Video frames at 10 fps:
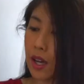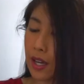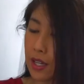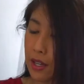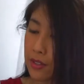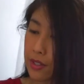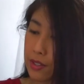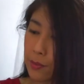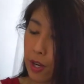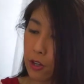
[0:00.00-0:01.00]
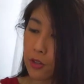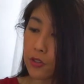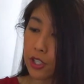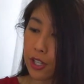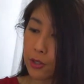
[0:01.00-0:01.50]
I got this pair
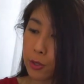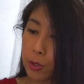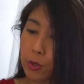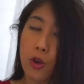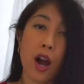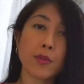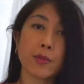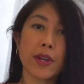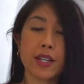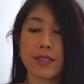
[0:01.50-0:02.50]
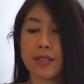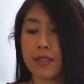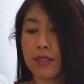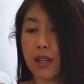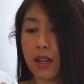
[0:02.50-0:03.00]
of J. Crew cropped pants,